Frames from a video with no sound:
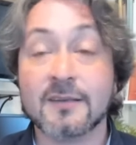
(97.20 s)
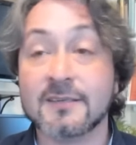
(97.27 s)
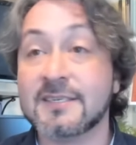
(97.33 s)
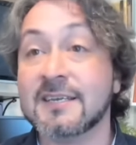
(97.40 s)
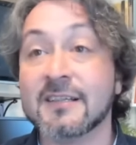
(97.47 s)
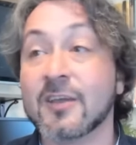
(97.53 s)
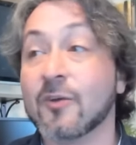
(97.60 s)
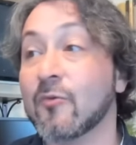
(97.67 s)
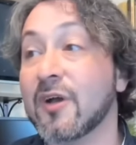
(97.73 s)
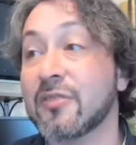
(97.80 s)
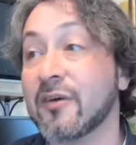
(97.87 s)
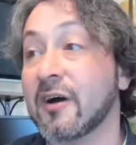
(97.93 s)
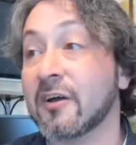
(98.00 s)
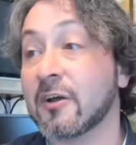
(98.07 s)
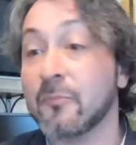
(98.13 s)
dealing
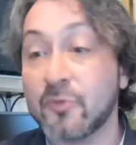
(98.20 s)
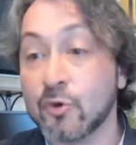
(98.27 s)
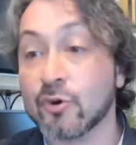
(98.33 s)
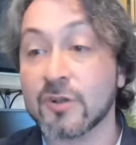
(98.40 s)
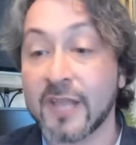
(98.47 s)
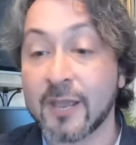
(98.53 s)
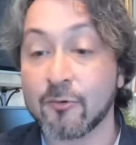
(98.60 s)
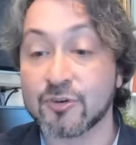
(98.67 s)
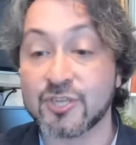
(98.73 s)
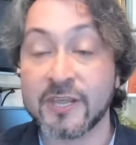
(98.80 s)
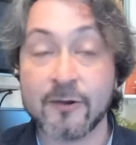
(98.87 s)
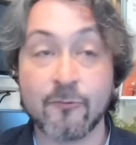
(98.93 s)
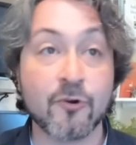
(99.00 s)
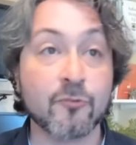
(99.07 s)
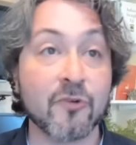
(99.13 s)
with a computer language
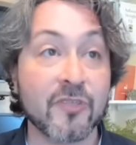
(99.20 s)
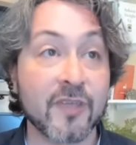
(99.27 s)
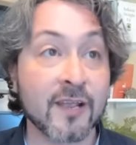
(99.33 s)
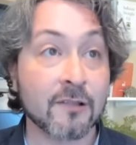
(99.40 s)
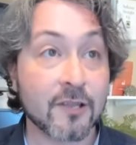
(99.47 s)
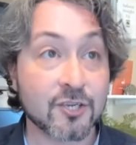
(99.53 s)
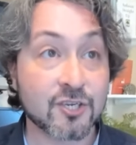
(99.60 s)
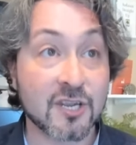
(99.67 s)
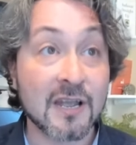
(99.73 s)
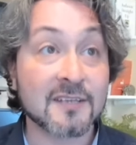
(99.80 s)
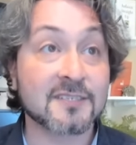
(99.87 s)
than it would with English.